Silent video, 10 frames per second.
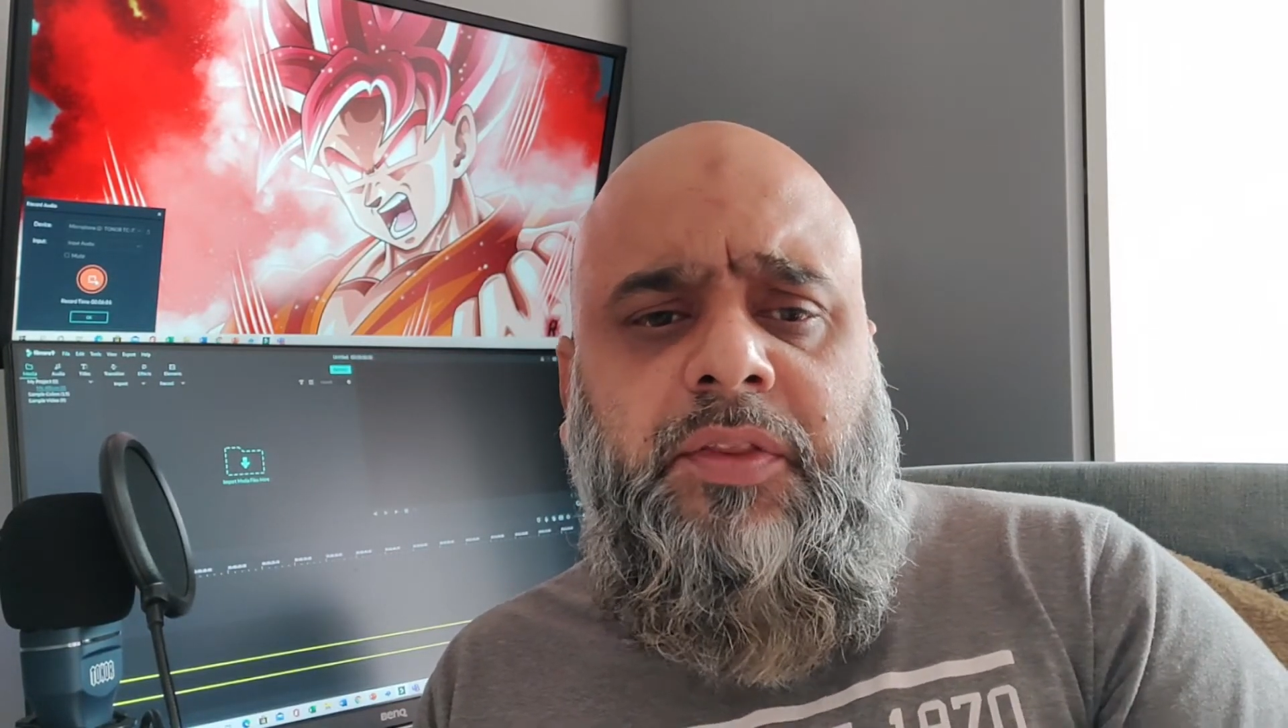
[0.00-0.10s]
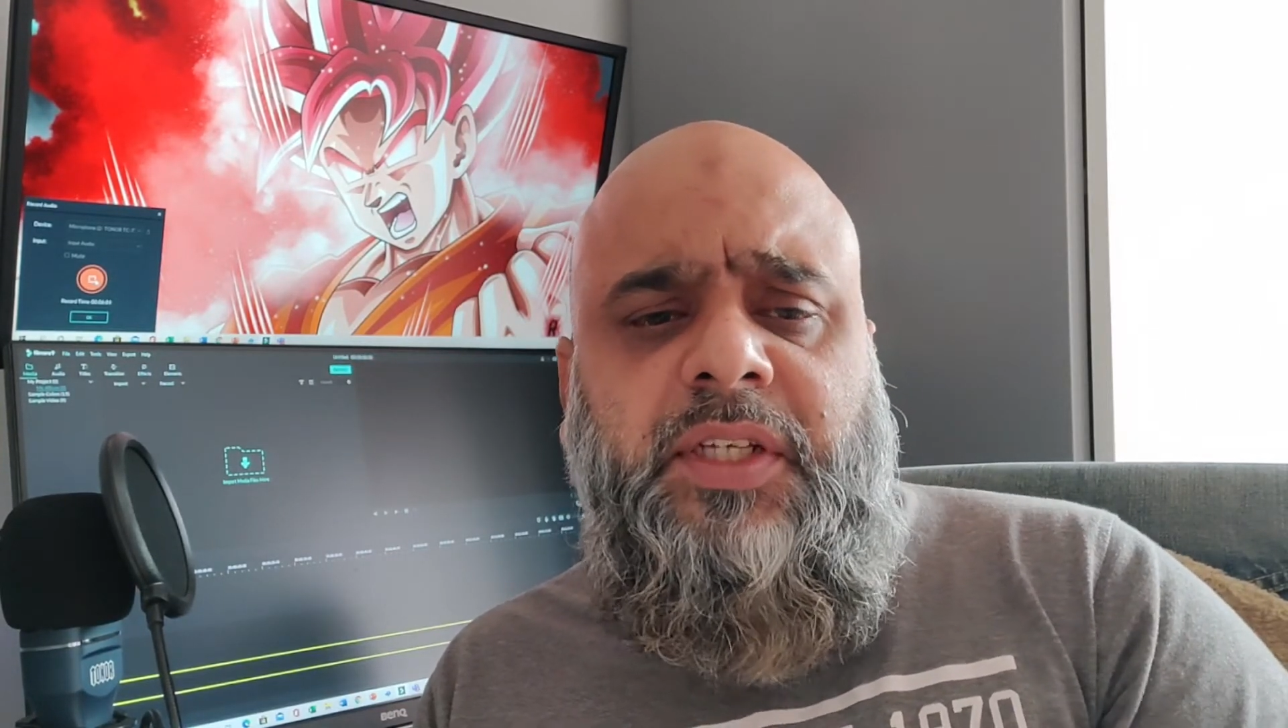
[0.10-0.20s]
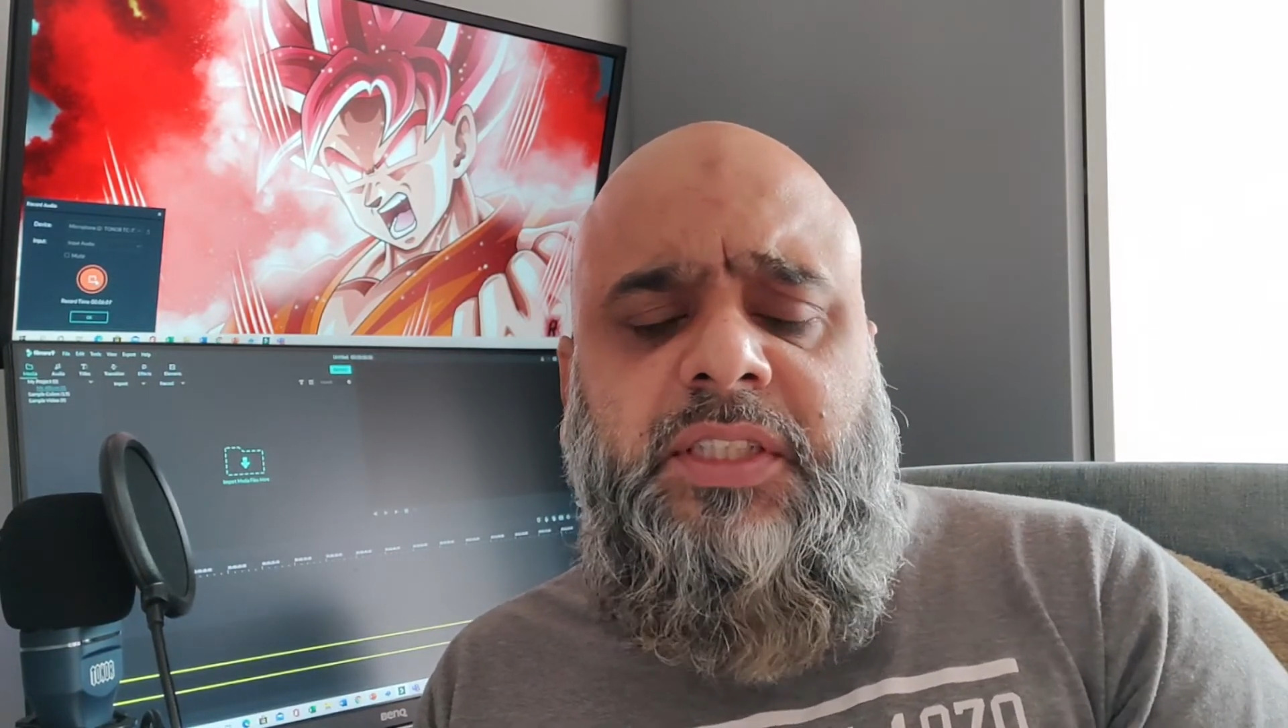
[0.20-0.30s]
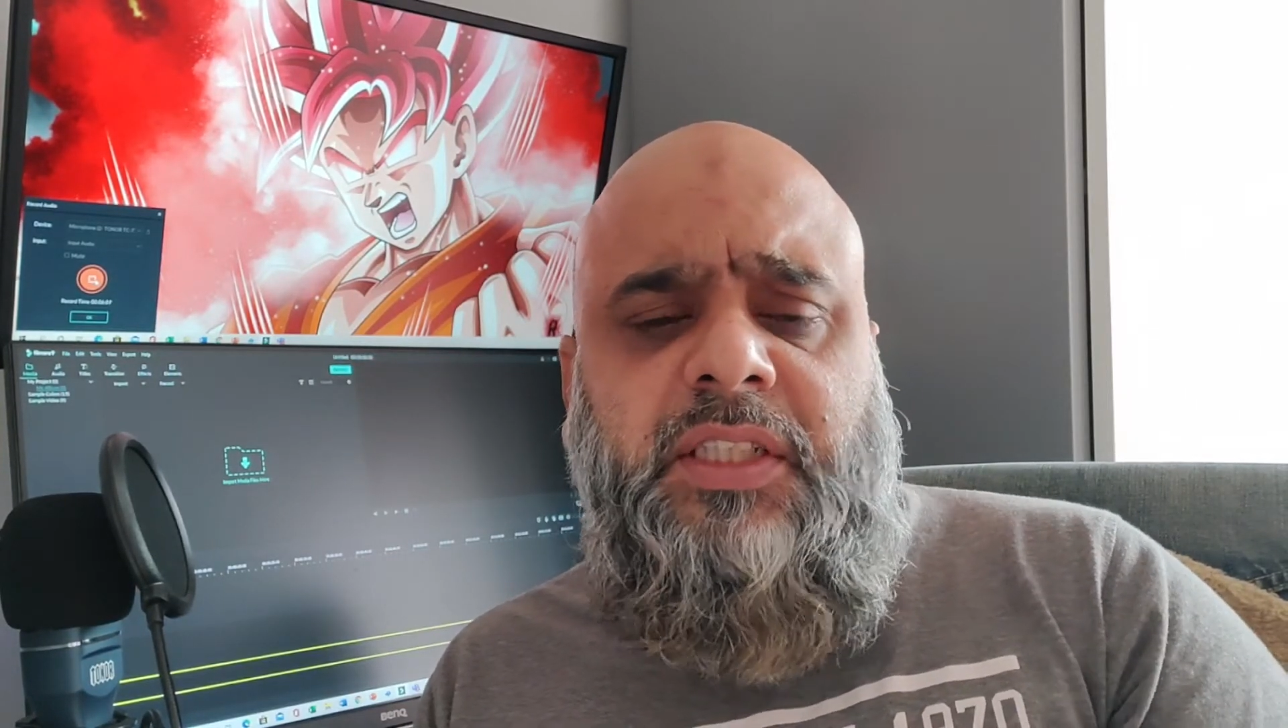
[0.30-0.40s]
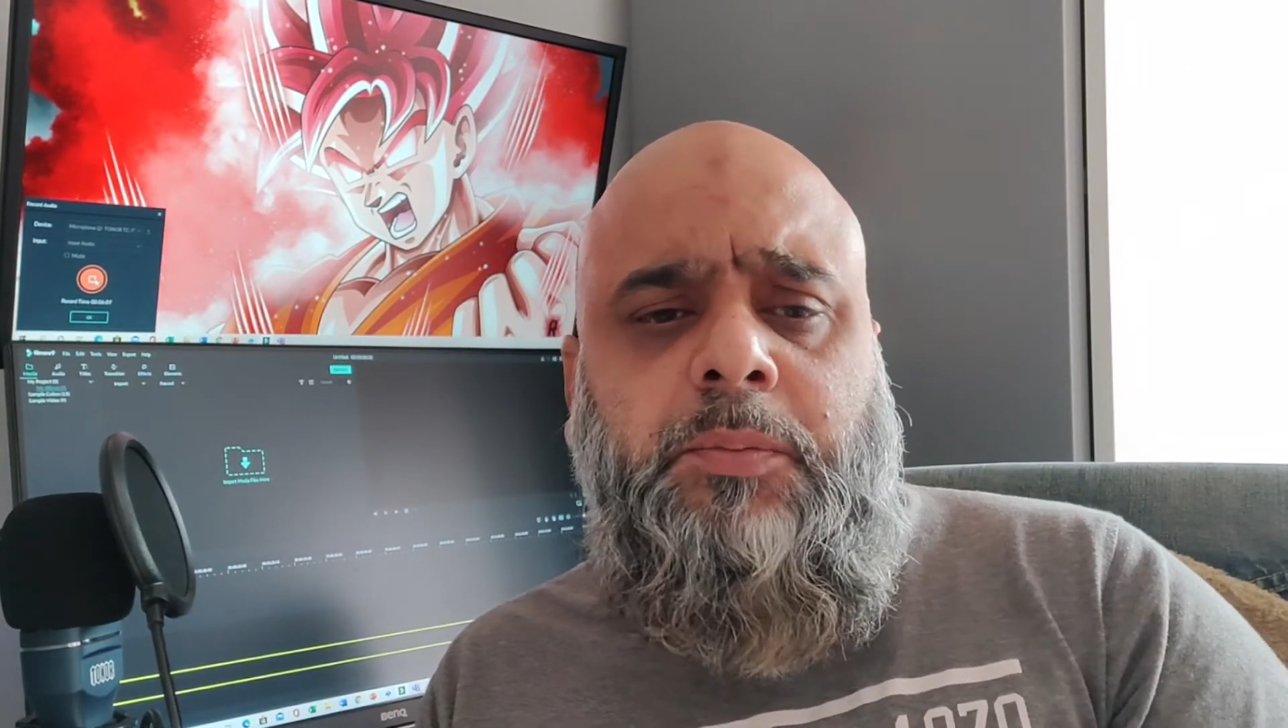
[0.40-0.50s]

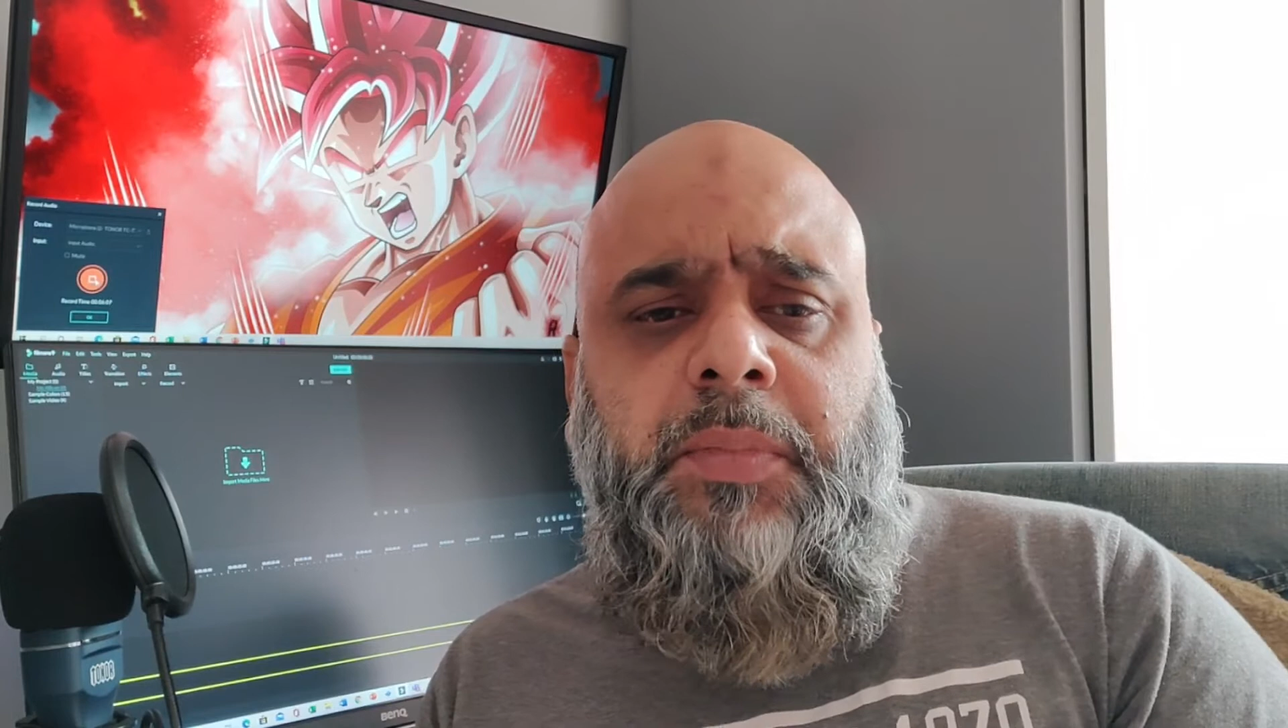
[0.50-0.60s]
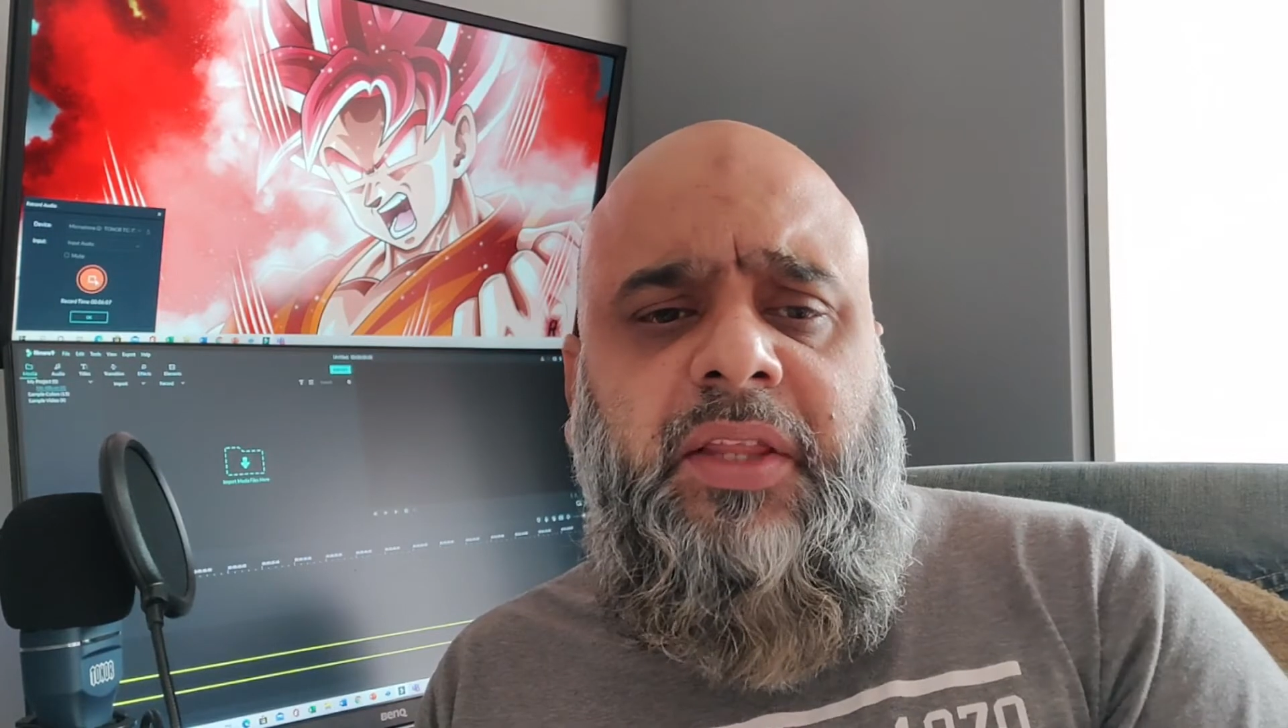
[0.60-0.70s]
this doesn't